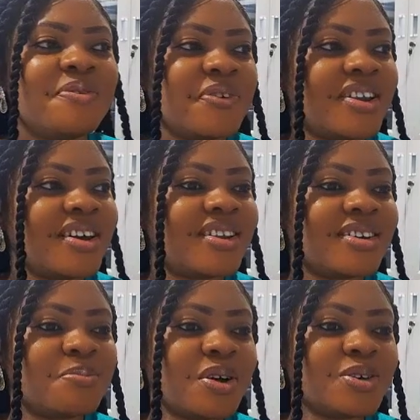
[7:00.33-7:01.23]
you find out
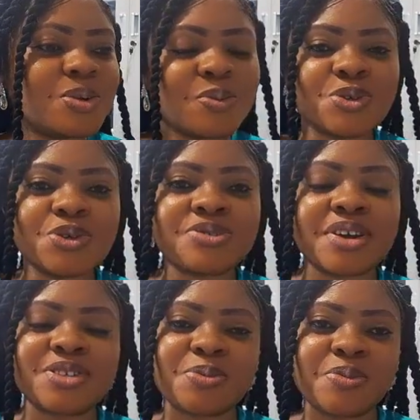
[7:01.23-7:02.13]
that my husband would just
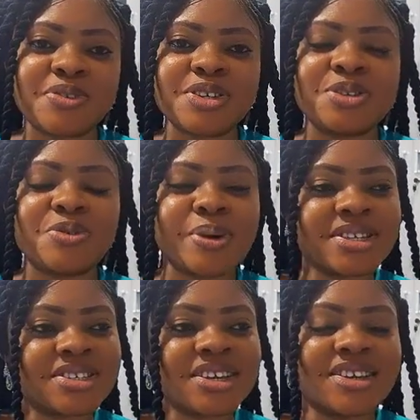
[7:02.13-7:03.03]
write some of these
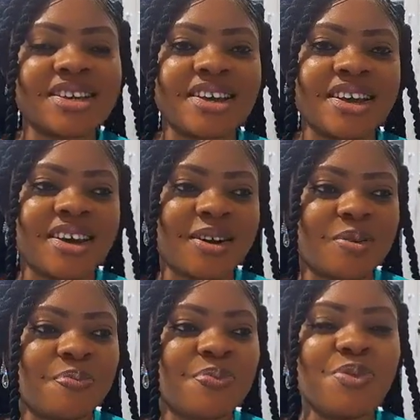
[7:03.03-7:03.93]
romantic
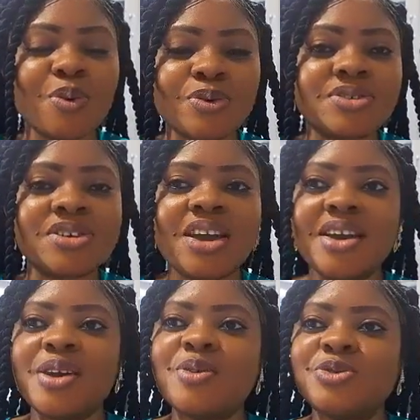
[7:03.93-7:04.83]
notes.
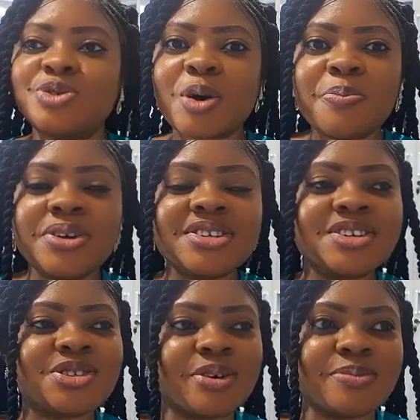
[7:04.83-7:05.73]
You drop it
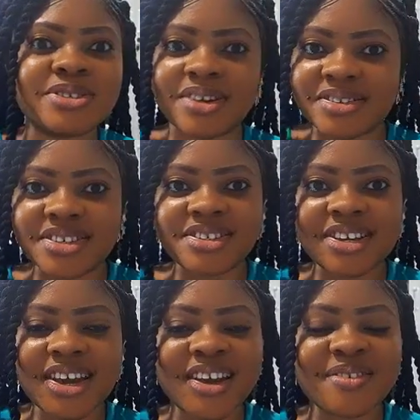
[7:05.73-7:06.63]
in some
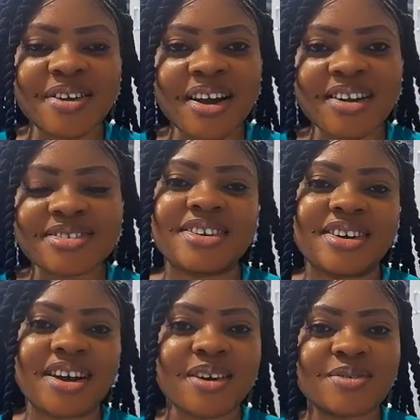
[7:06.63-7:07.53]
strategic areas in
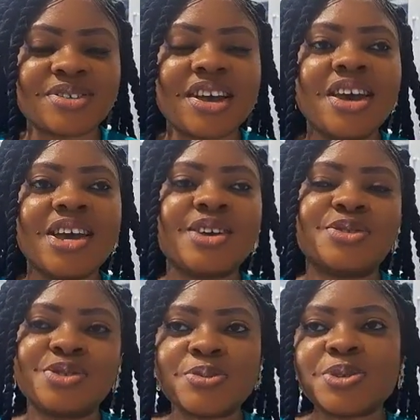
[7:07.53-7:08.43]
the house. You
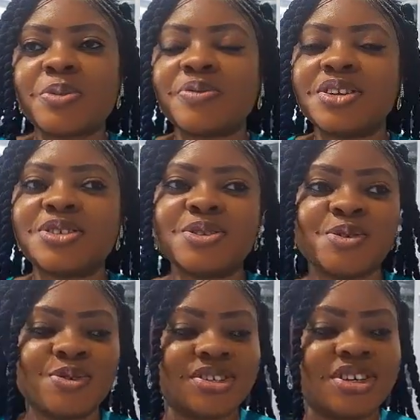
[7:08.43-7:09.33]
drop some of these
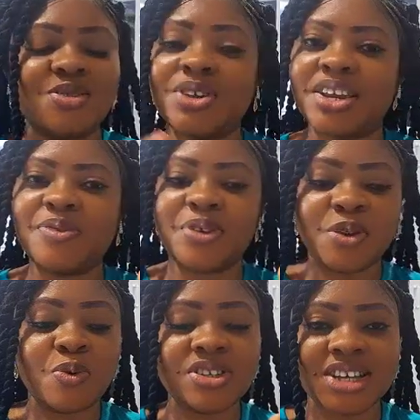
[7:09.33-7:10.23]
notes. You know that
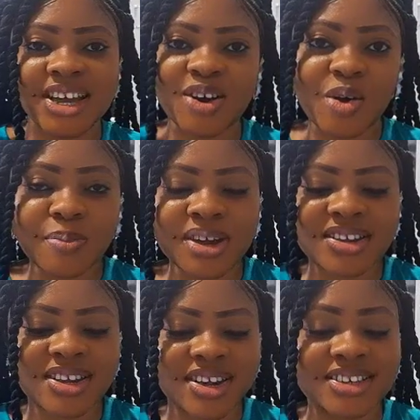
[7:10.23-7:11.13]
definitely once I come
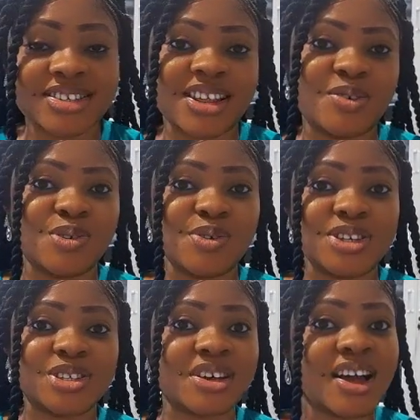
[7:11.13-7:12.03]
in, the next thing I will do
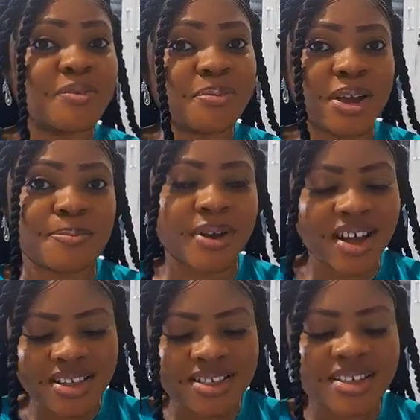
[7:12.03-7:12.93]
is to have my
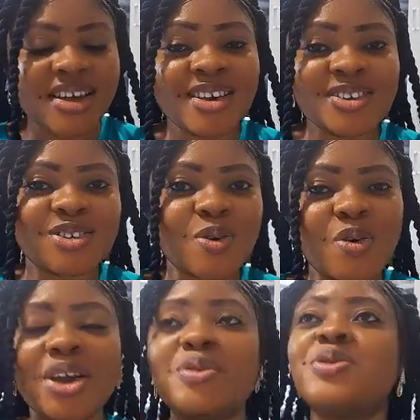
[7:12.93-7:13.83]
bath. So
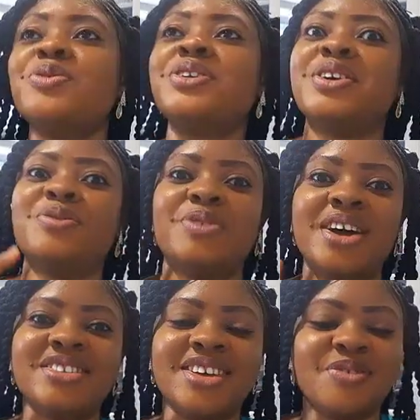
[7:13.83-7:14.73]
what he will do, he will
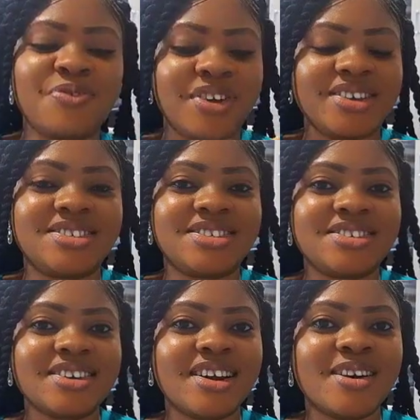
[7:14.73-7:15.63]
write the
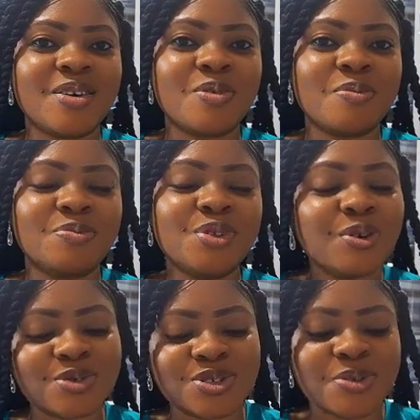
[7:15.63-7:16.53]
first
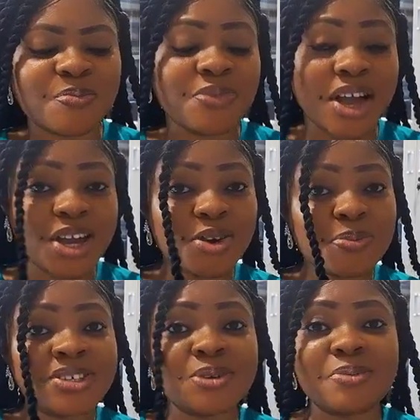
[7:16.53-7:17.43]
note and
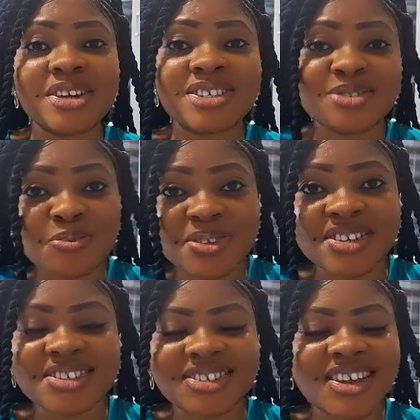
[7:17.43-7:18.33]
keep it in my soap
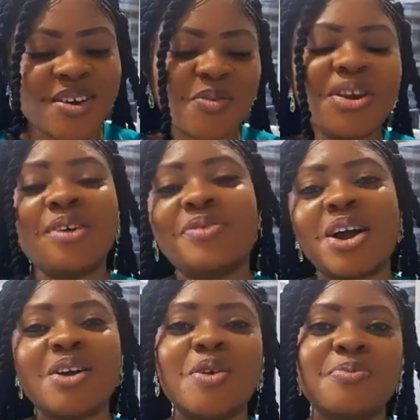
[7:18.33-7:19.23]
dish. Whenever
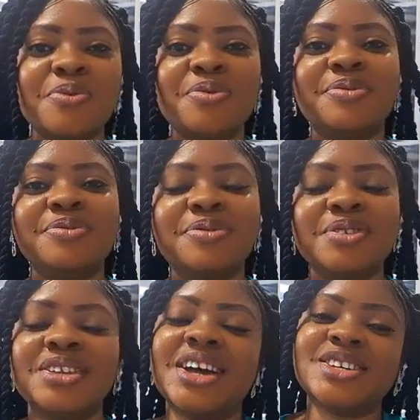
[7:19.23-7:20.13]
I open
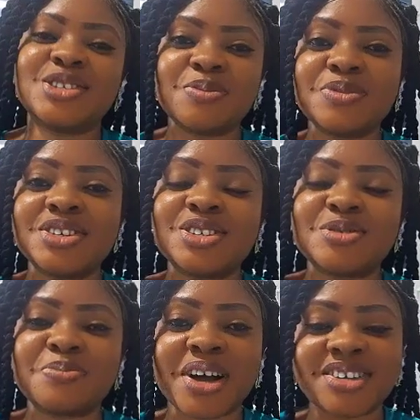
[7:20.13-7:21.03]
that soap dish
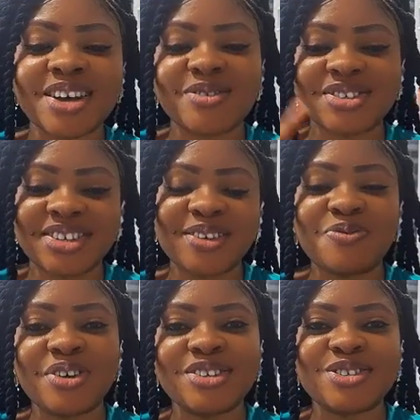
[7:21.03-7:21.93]
to bath, I will see the
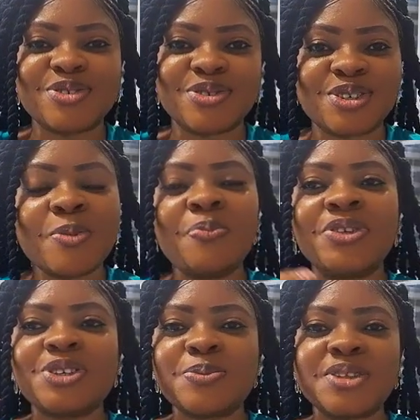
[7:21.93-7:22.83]
first note.
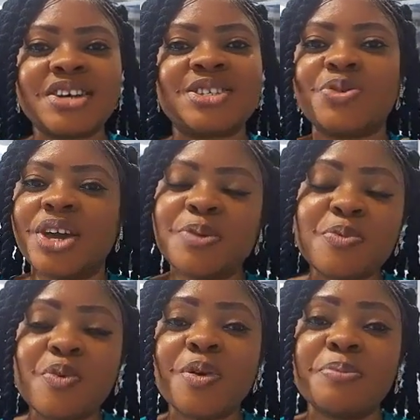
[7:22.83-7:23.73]
Sometimes he'll
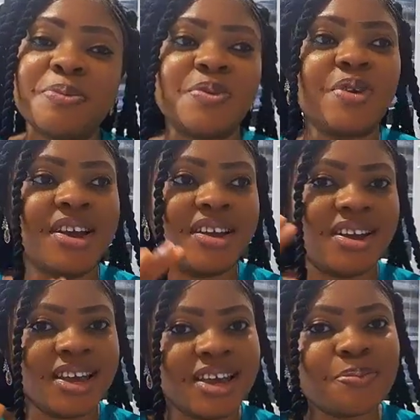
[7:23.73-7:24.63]
keep one, maybe where I
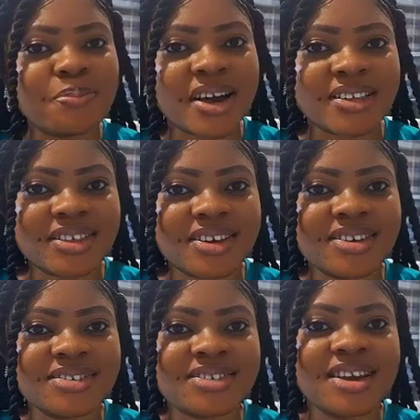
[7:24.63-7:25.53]
keep my
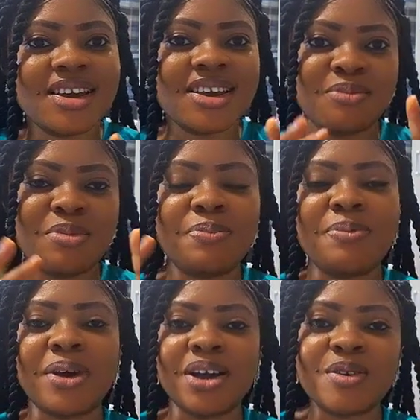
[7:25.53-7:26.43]
things, maybe
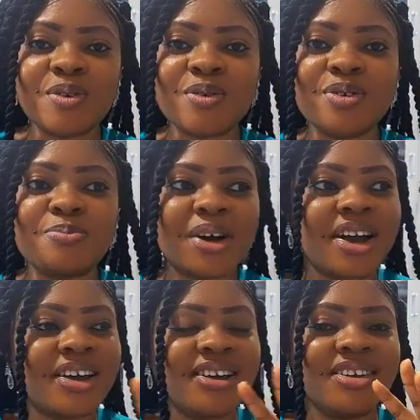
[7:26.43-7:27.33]
my clothes,
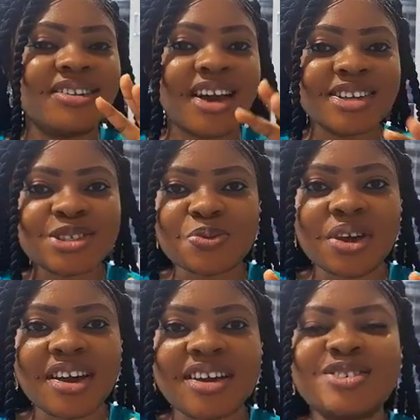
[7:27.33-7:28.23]
my
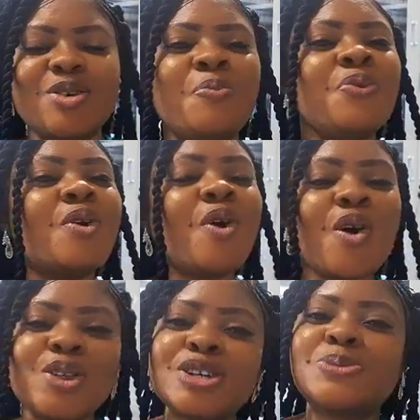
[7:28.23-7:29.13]
nightwear. So
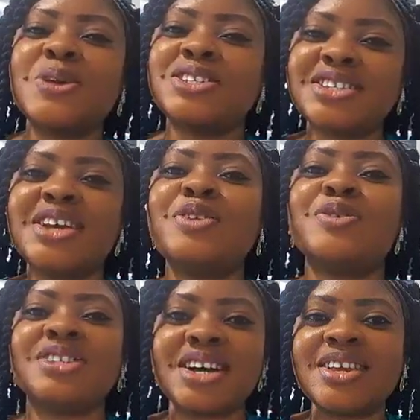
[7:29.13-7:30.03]
all those places he
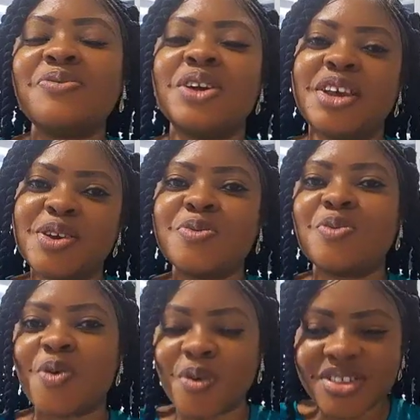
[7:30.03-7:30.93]
knows that definitely
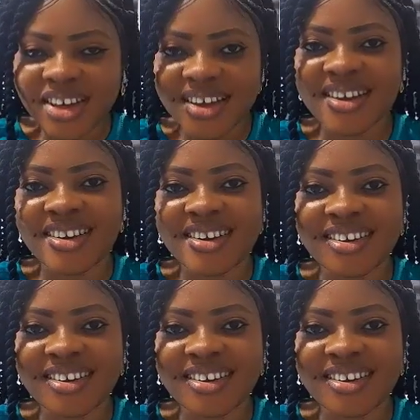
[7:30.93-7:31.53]
you go there,